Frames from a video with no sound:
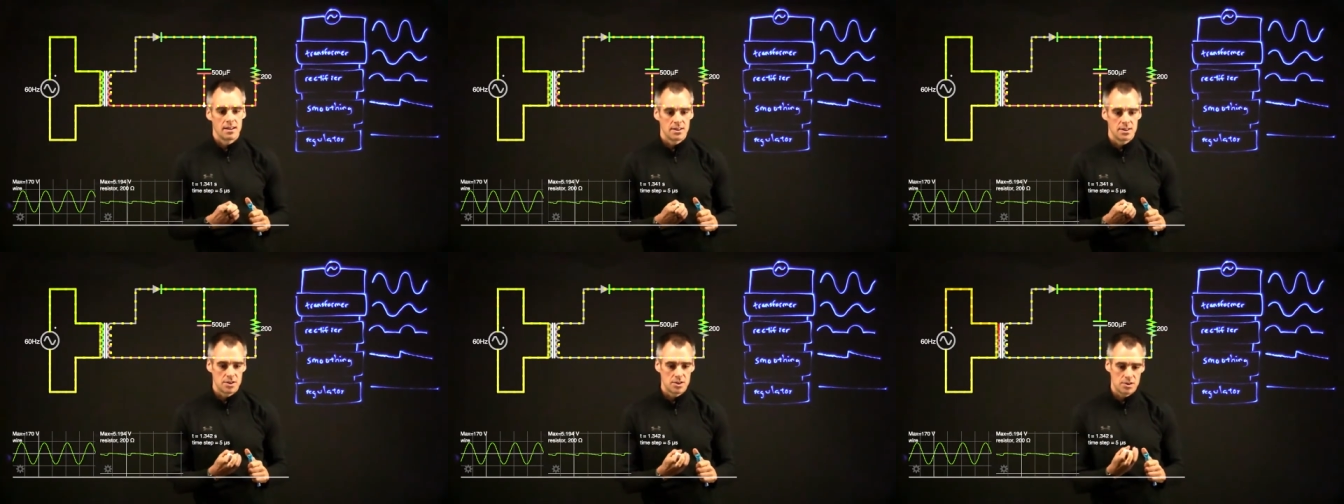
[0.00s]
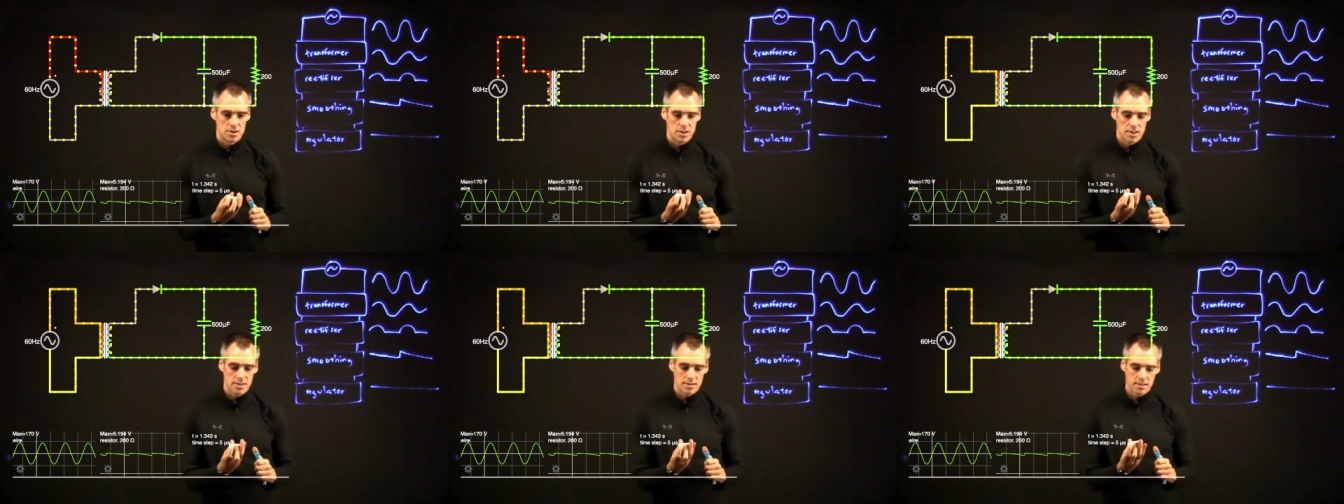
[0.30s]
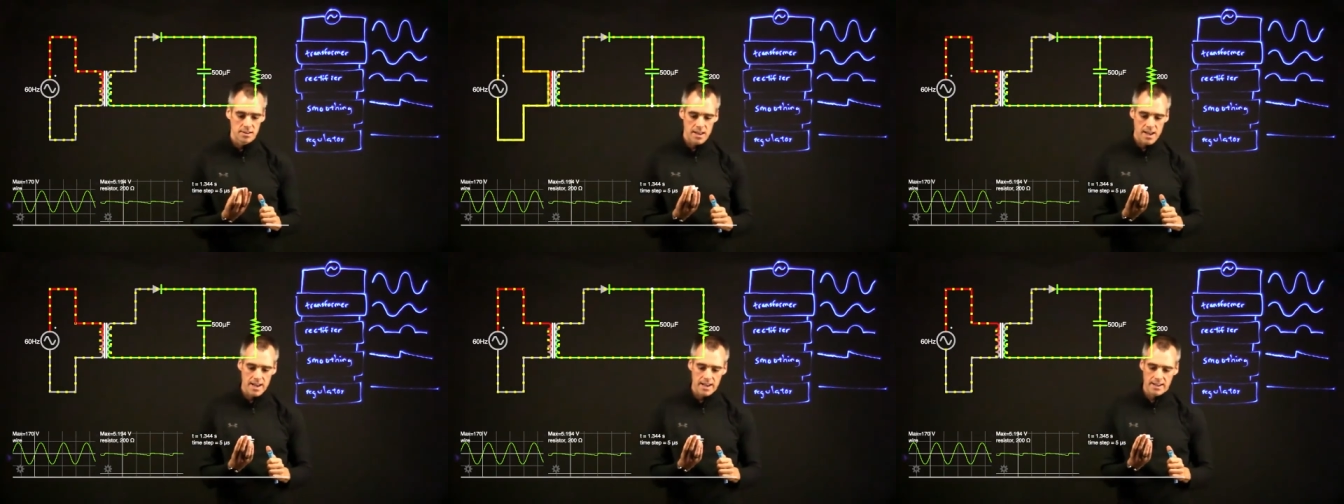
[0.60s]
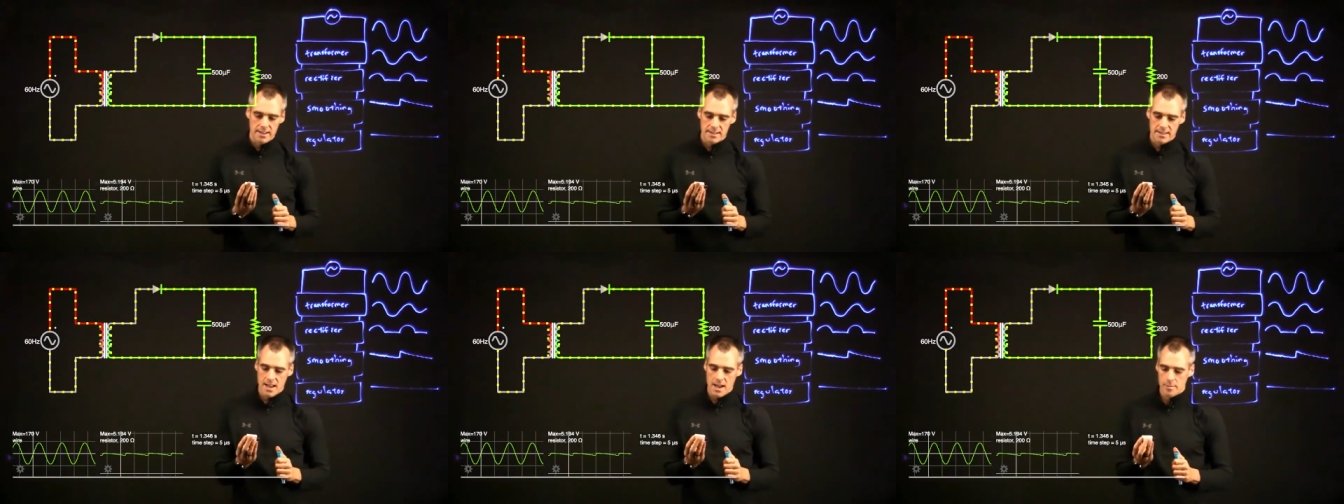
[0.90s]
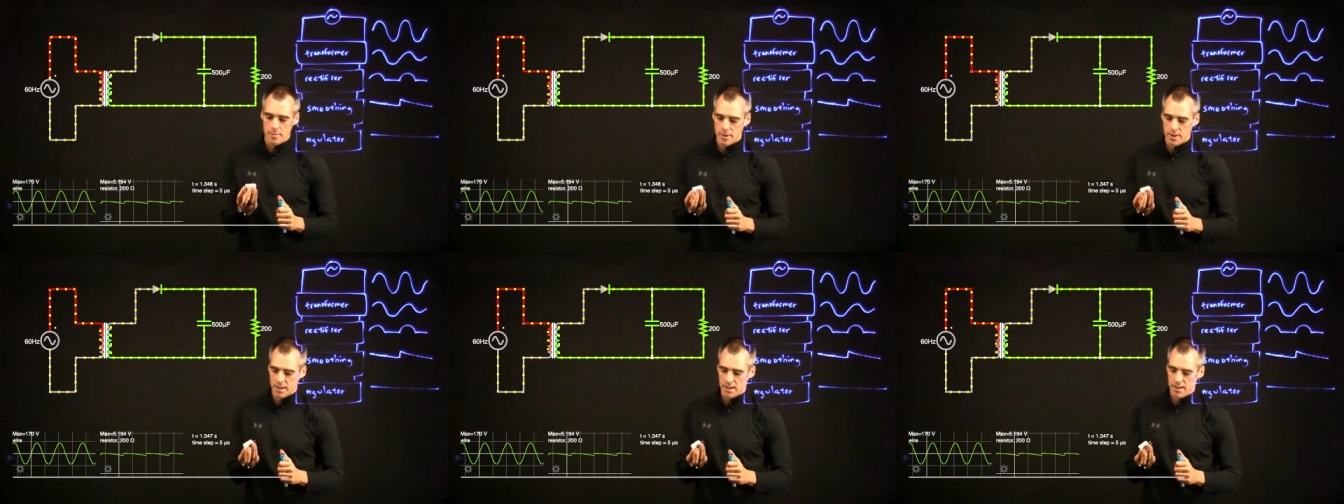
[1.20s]
just like is
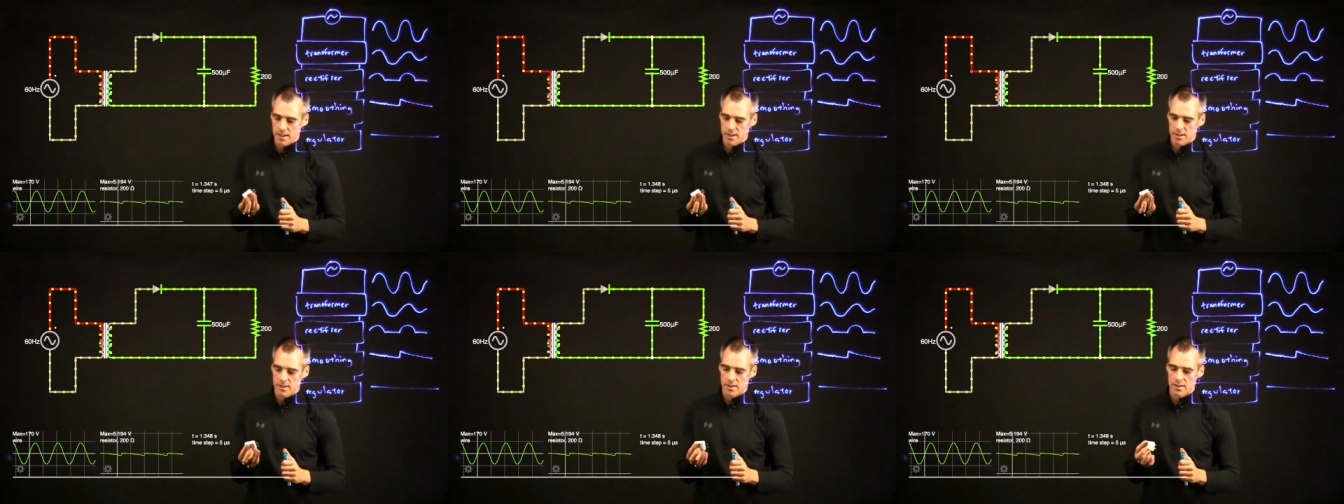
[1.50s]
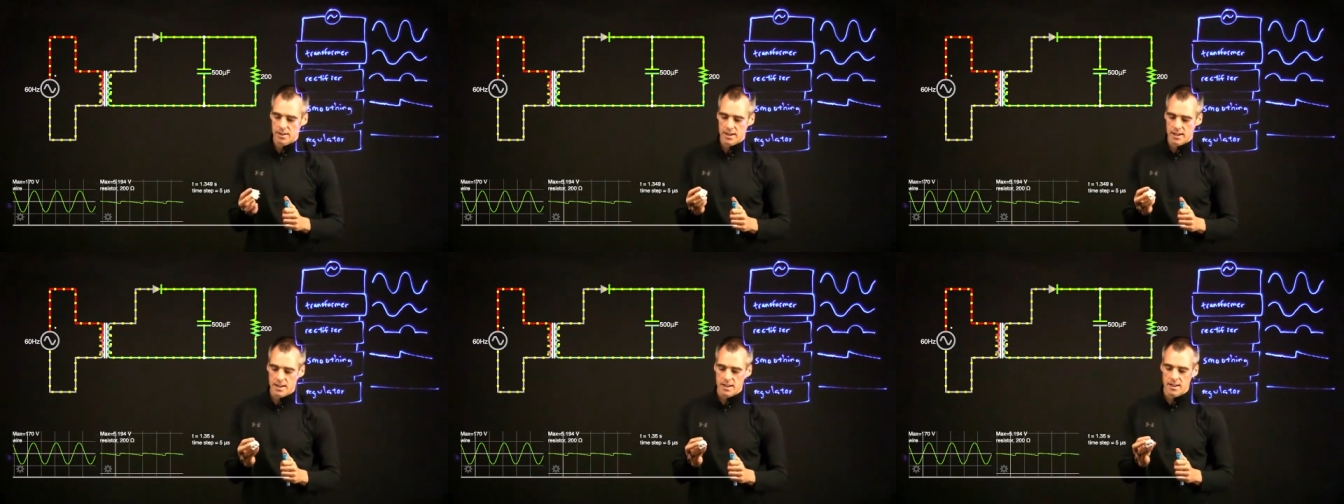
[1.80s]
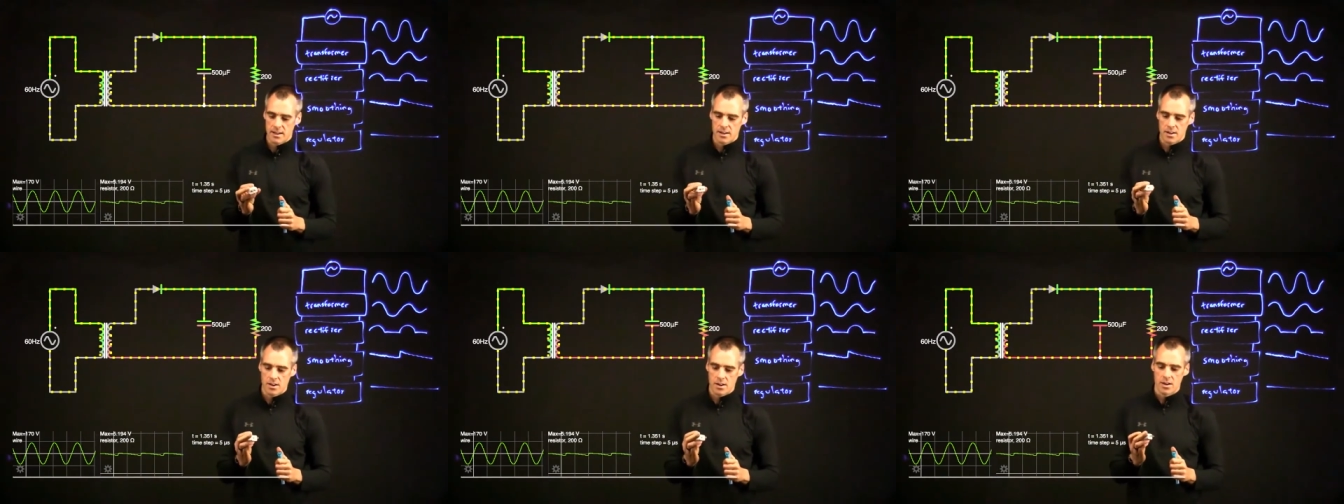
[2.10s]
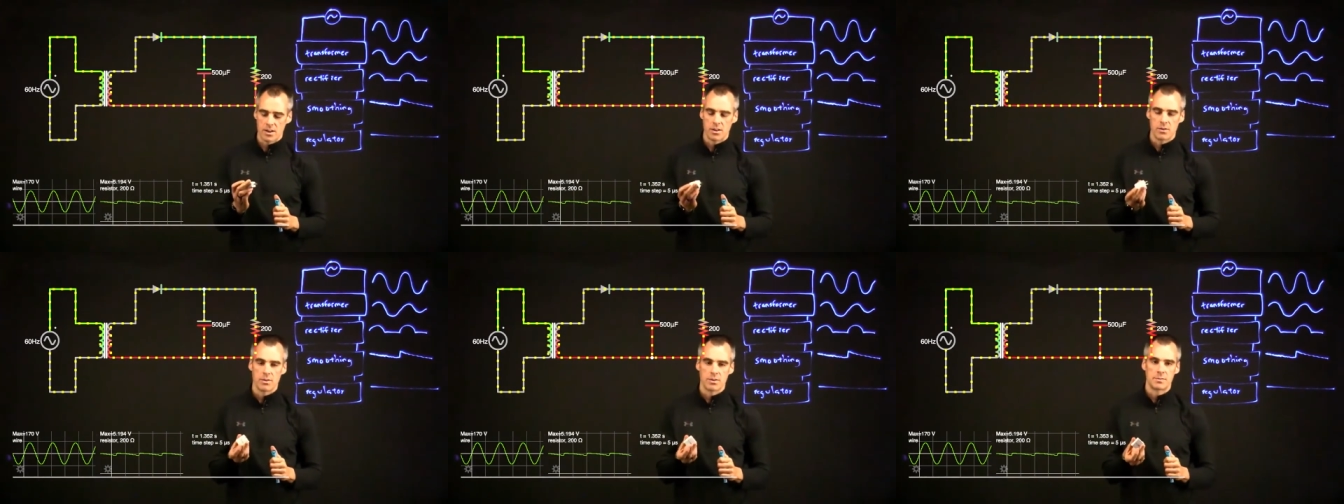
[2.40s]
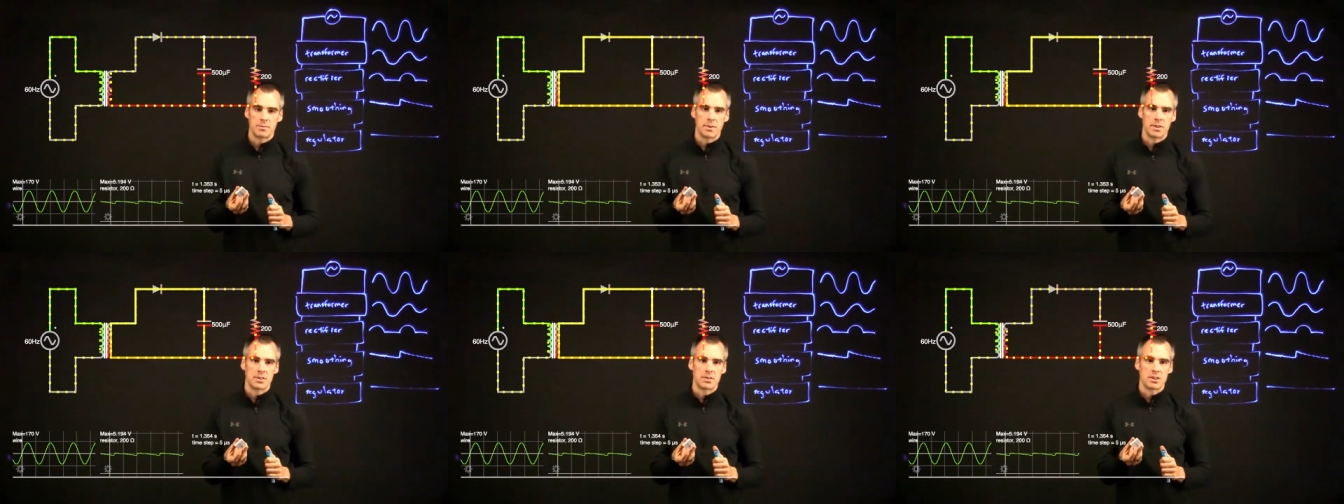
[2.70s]
happening here in our
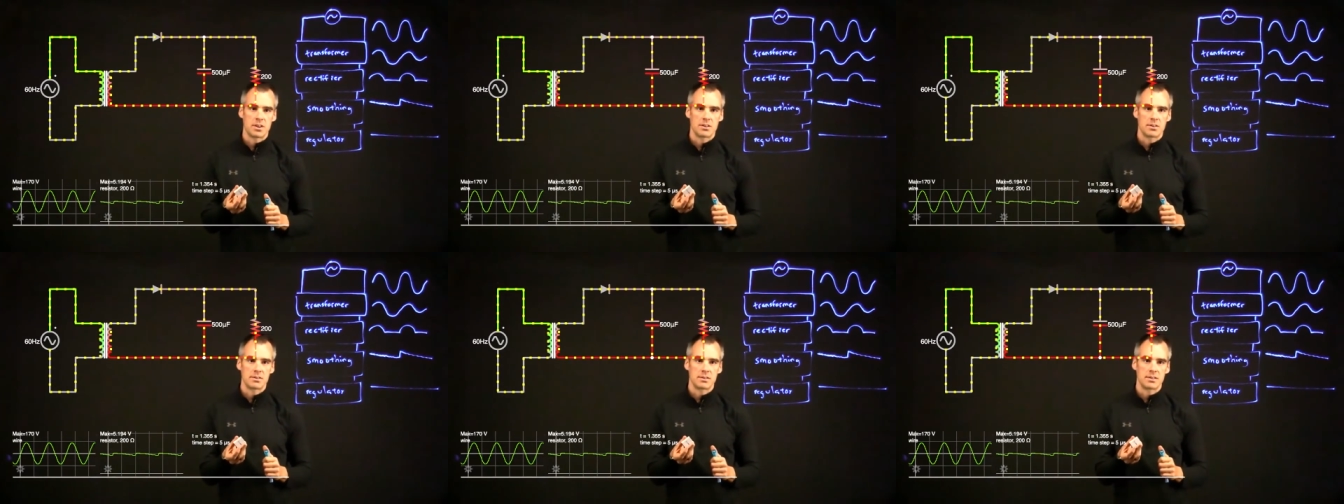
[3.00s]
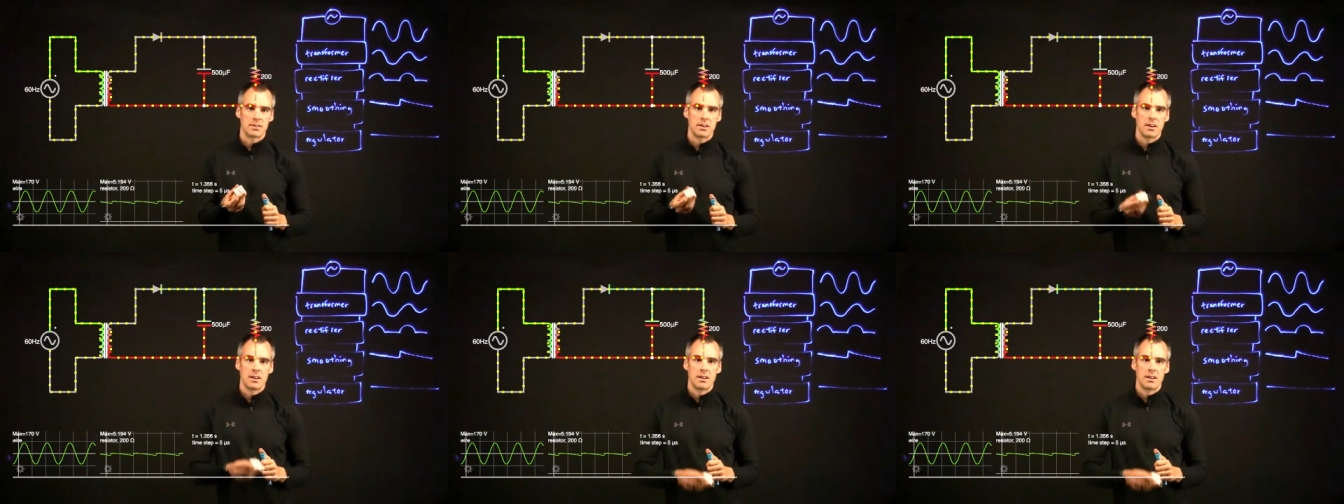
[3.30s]
USB charger.